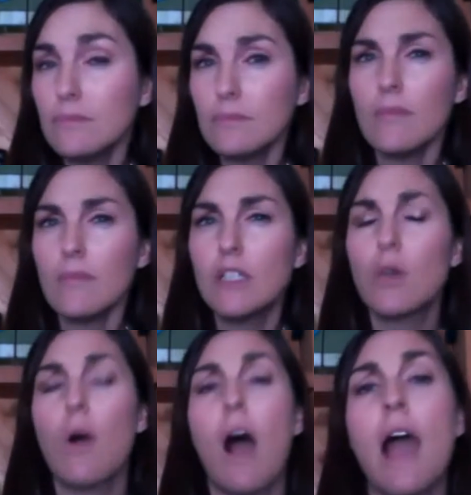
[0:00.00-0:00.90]
So
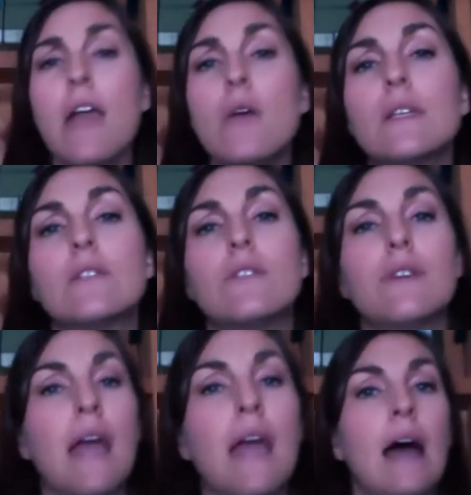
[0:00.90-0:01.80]
I always look
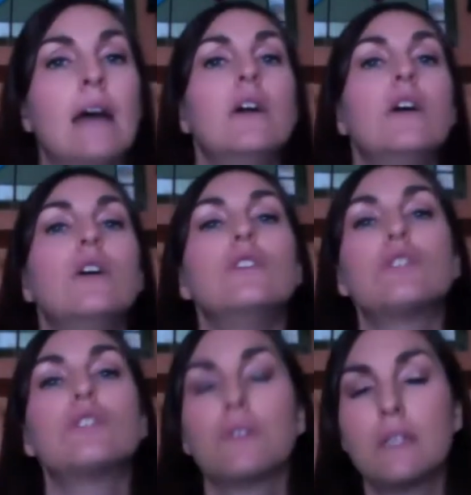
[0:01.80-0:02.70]
at
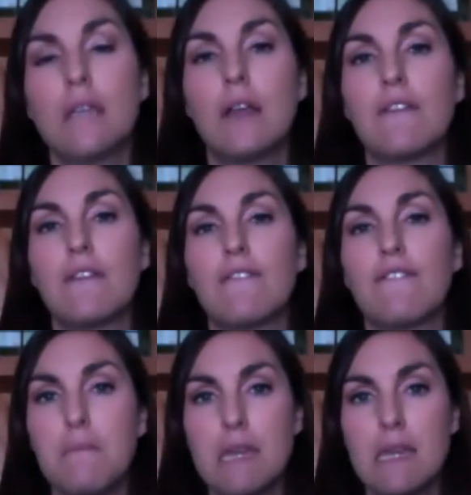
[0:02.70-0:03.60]
truth telling for
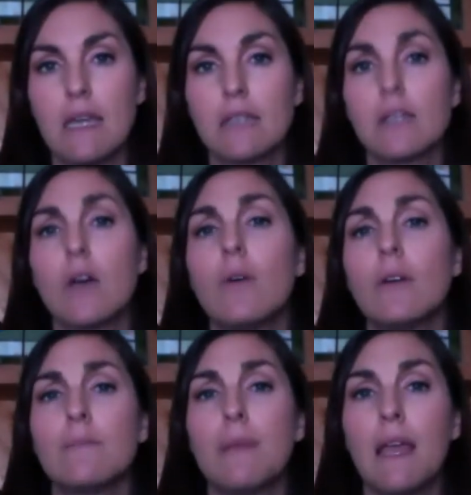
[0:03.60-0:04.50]
me has always
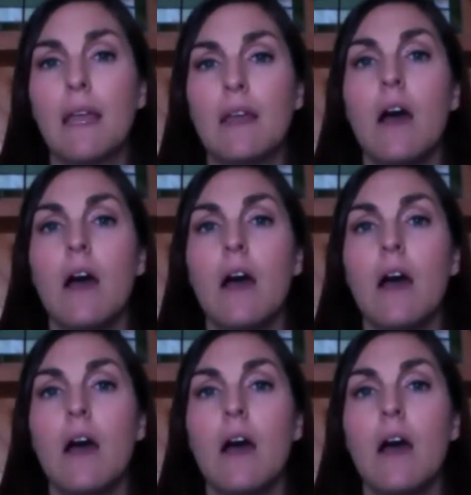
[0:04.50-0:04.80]
been